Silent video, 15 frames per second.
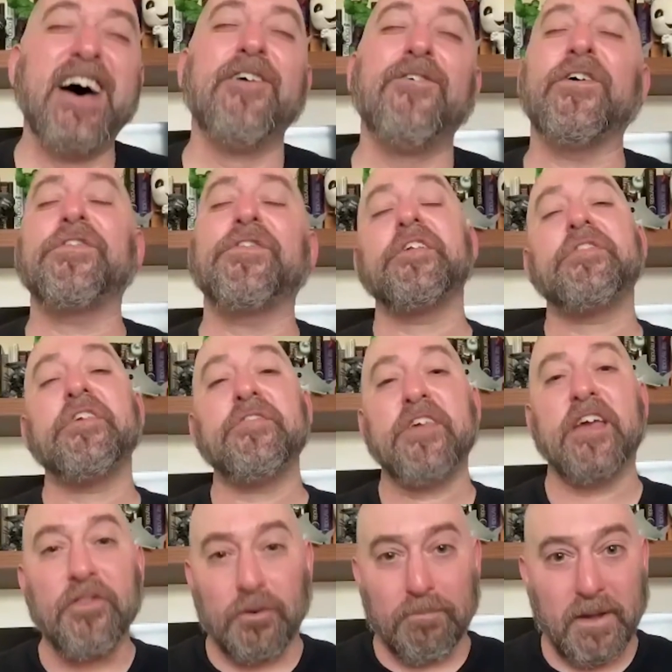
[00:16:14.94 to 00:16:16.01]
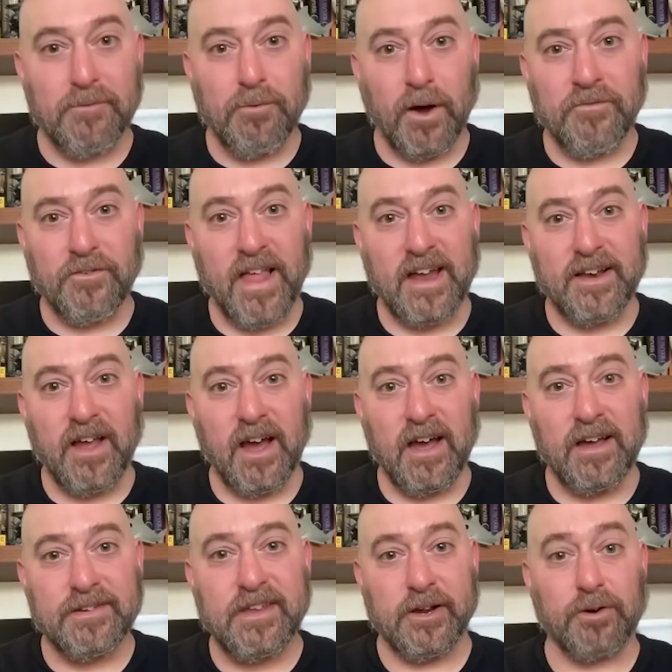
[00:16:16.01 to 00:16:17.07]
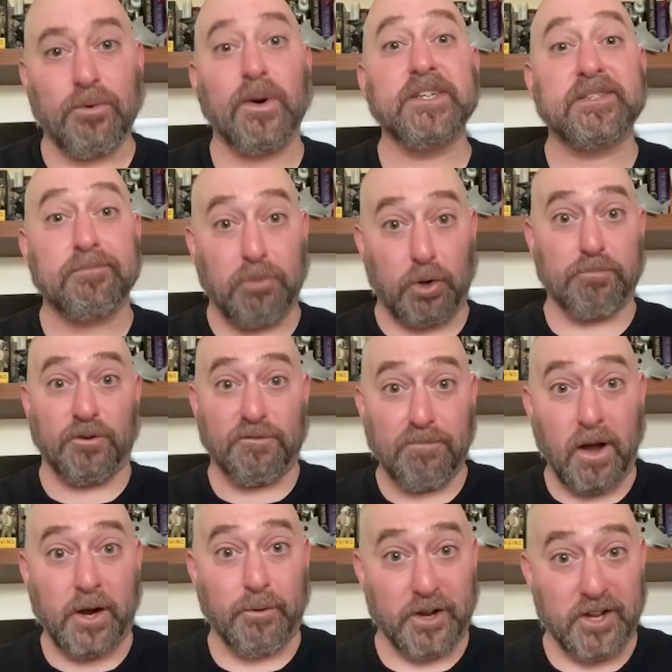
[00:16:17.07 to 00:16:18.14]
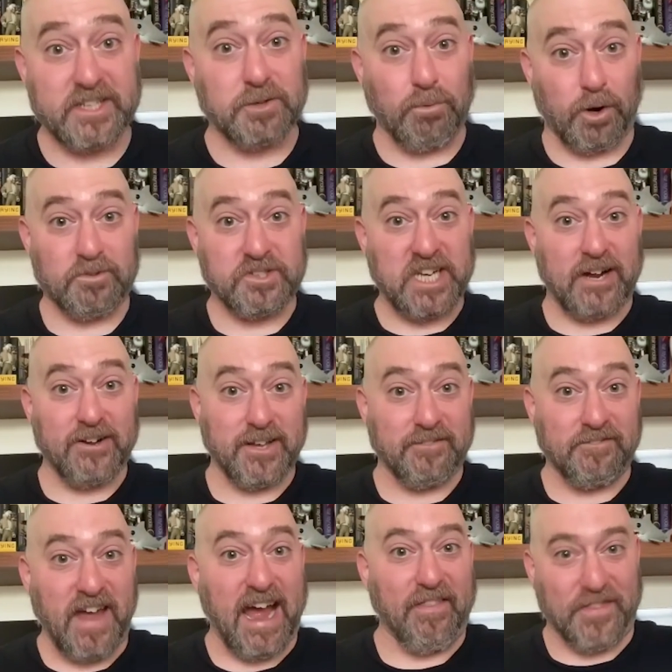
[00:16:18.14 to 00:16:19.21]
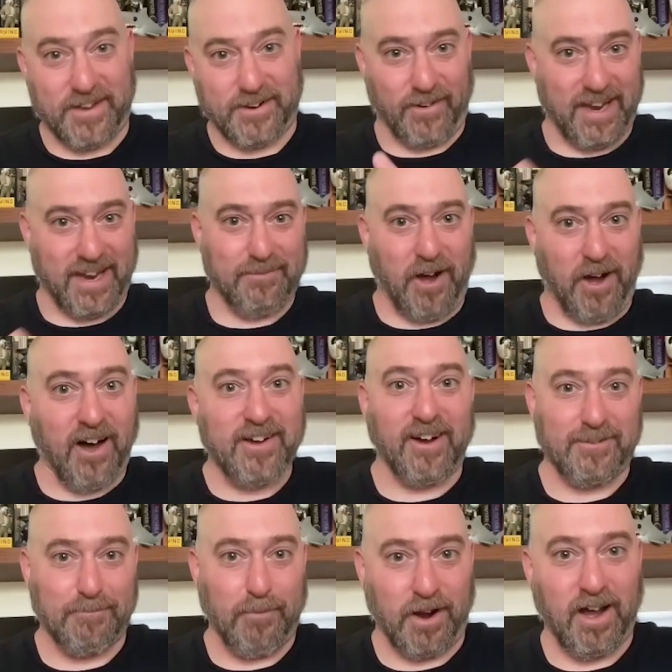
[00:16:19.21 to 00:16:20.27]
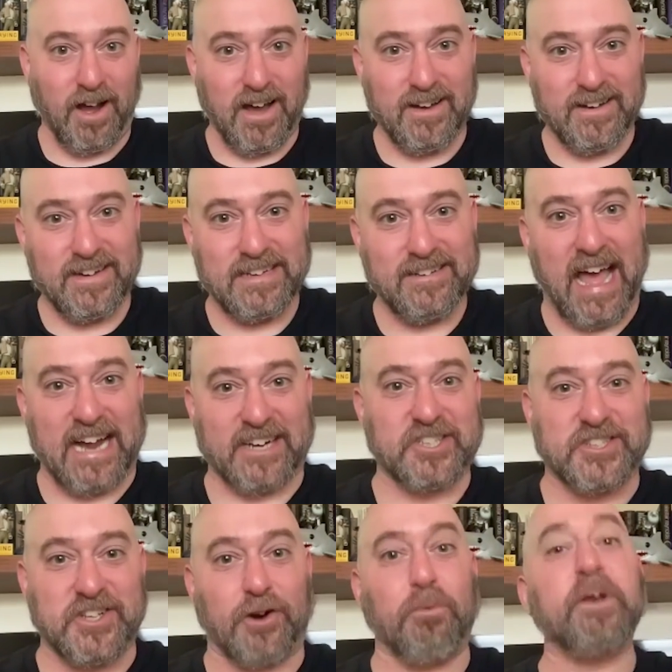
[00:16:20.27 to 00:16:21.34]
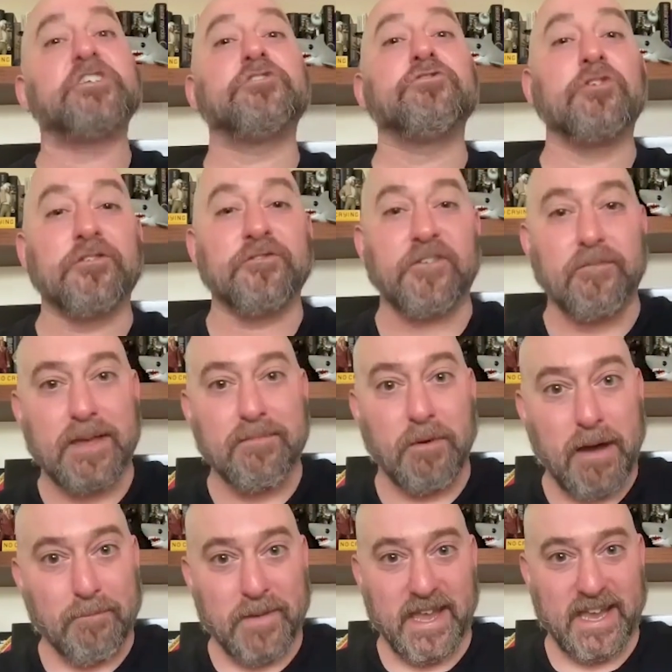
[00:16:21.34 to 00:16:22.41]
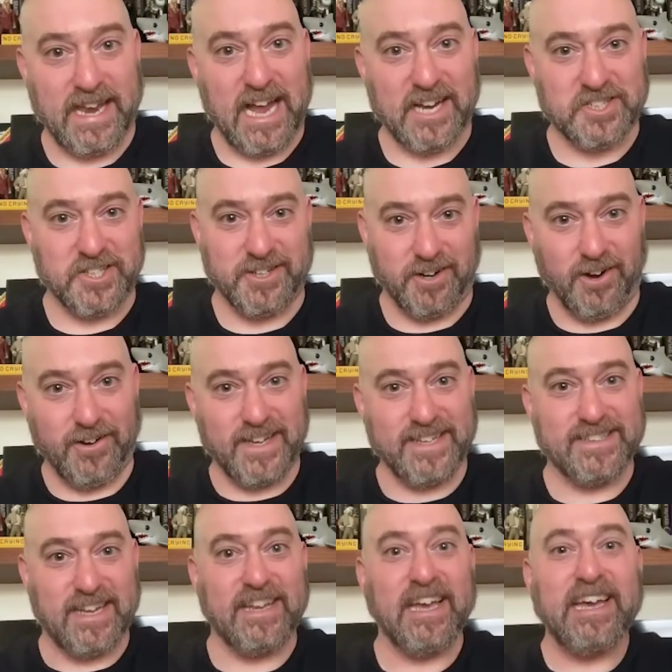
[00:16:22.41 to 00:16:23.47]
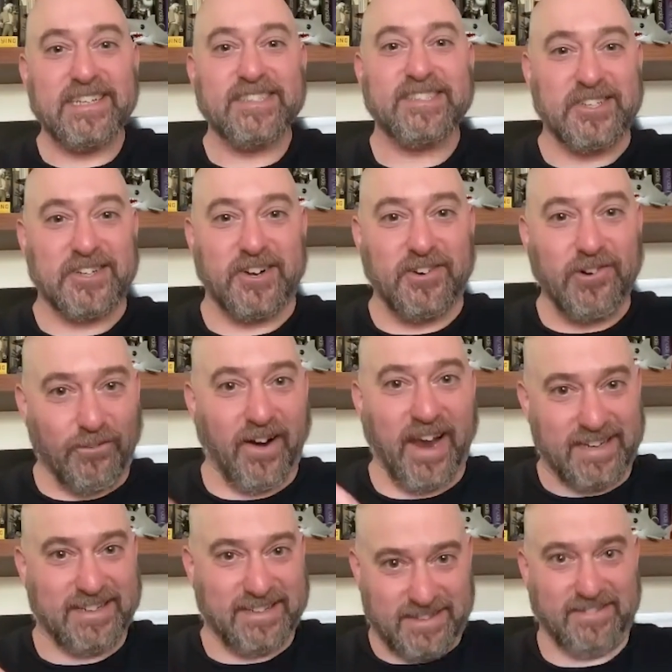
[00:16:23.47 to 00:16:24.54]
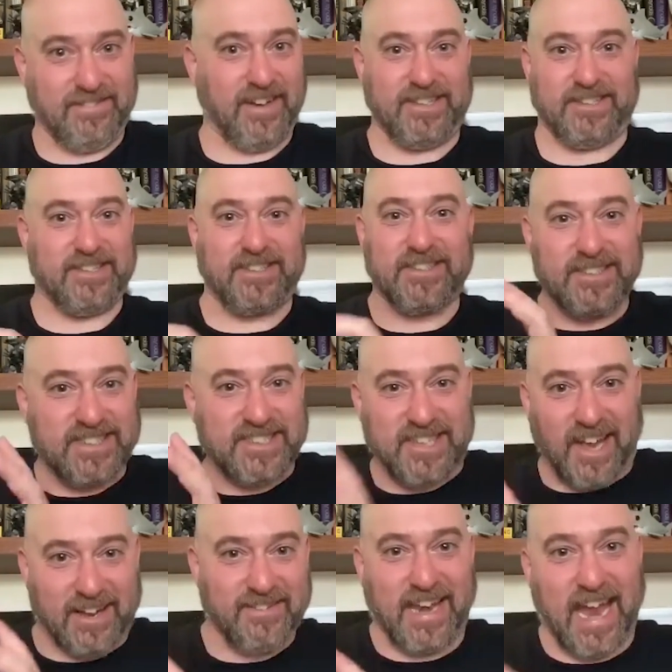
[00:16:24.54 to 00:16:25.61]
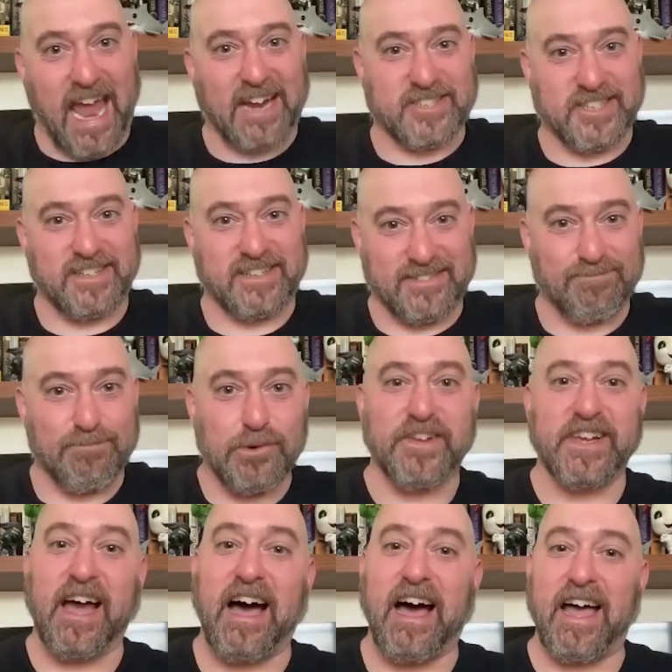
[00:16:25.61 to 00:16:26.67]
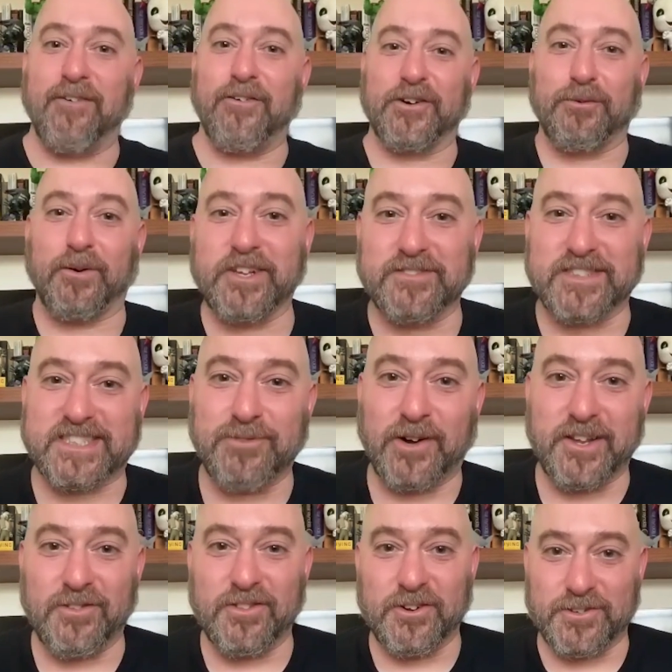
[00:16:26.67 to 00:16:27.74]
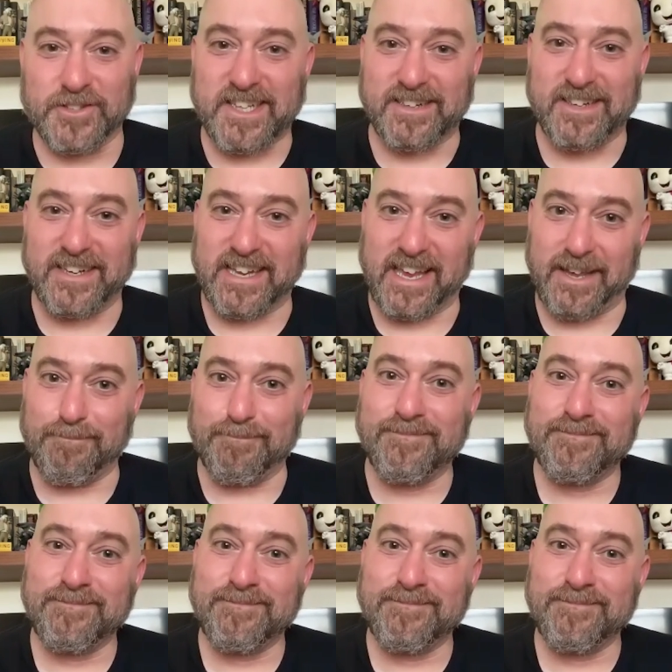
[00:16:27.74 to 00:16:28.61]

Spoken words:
Well, the other big one for that year was Bulletproof Monk, where you get to work with Chow Yun-fat, the great Hong Kong action star. What did you learn from him about being an action hero? He's such a great, like, just silent action movie guy. I wonder what you learned from being him.